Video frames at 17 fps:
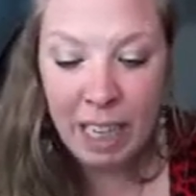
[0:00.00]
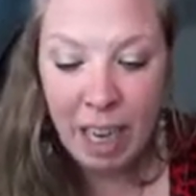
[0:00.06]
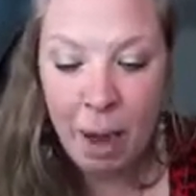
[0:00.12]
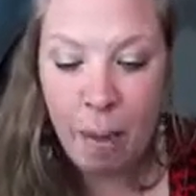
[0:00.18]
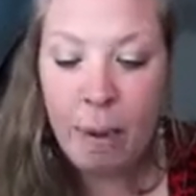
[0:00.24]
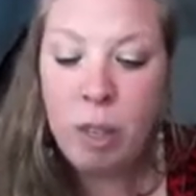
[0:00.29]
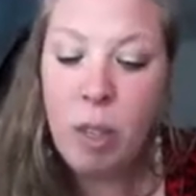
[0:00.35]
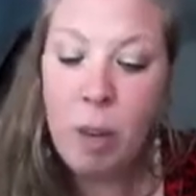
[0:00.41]

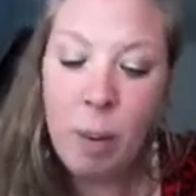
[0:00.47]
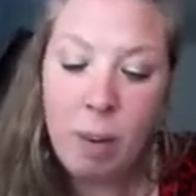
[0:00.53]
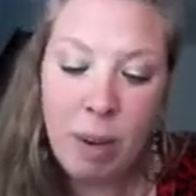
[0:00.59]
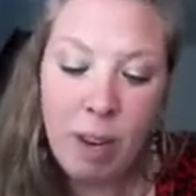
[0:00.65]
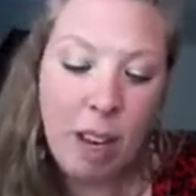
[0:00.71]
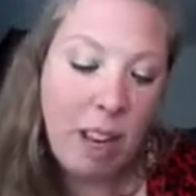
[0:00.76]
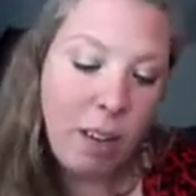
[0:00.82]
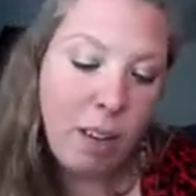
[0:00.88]
I
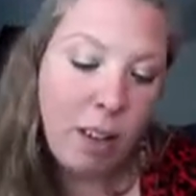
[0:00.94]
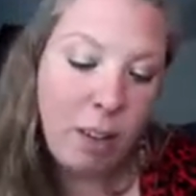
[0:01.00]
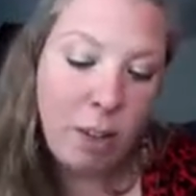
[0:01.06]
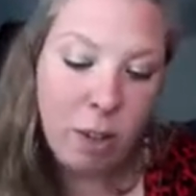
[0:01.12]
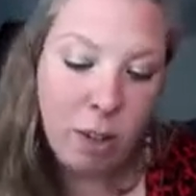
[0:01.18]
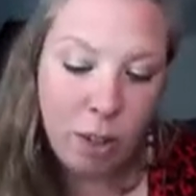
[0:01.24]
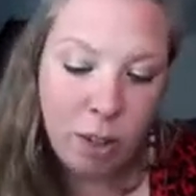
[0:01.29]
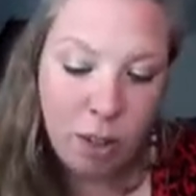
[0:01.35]

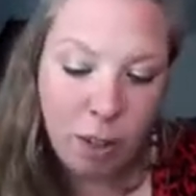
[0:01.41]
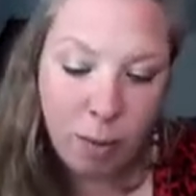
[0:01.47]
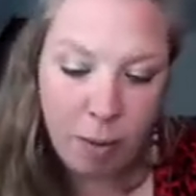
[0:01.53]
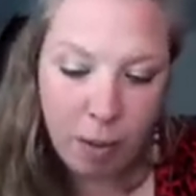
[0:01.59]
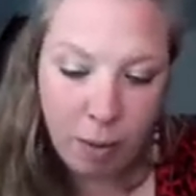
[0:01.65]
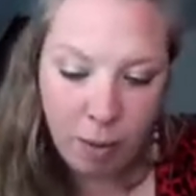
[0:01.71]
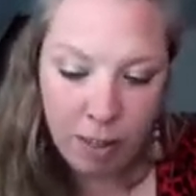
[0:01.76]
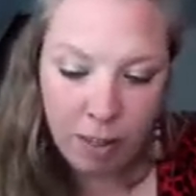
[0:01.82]
just
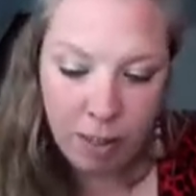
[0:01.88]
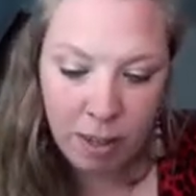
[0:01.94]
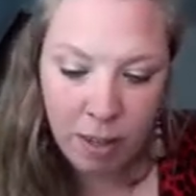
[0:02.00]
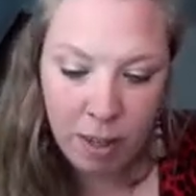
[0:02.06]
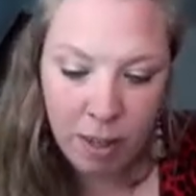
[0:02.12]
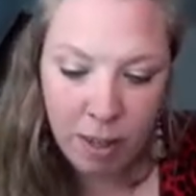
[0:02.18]
assumed it was